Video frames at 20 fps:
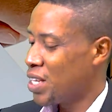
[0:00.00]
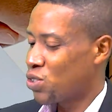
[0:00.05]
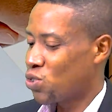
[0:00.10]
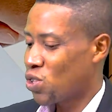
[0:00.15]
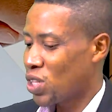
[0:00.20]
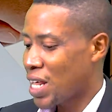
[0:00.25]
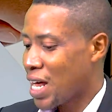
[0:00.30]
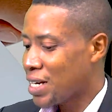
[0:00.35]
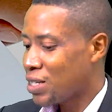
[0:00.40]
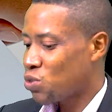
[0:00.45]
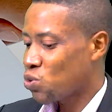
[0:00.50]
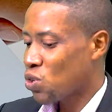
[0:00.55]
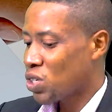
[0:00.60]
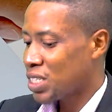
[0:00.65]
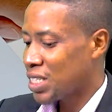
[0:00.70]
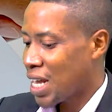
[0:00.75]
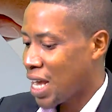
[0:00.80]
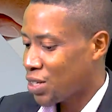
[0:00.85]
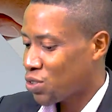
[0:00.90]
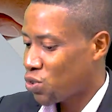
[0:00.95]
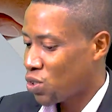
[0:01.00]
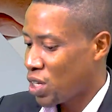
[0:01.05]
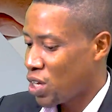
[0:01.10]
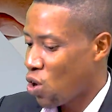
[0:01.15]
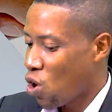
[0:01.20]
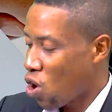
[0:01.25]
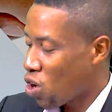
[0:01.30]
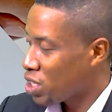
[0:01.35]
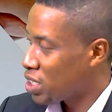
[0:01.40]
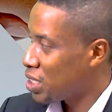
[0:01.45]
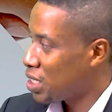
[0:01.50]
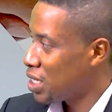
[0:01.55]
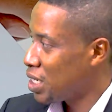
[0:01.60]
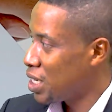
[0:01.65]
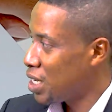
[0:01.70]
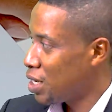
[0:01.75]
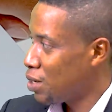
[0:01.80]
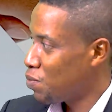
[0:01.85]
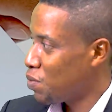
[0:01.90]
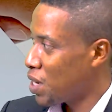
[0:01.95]
So that is what is actually haunting
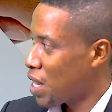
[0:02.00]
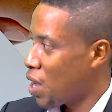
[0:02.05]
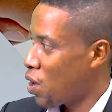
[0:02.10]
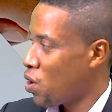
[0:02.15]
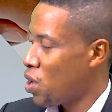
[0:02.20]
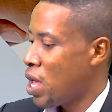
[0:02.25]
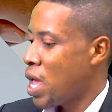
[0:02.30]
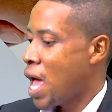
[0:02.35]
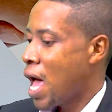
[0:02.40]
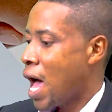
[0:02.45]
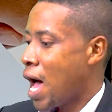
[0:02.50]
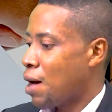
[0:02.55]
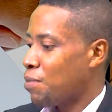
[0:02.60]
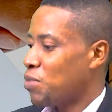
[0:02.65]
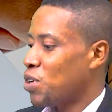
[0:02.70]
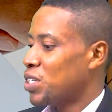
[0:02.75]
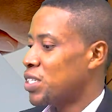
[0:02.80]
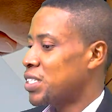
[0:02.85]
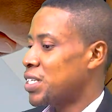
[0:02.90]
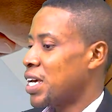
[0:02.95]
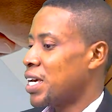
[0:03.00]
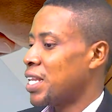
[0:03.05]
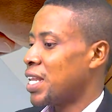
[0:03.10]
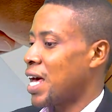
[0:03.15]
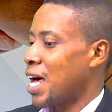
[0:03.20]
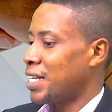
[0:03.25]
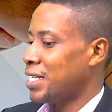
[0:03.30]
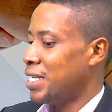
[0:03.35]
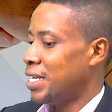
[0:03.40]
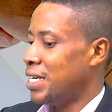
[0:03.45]
him now. I'm not saying that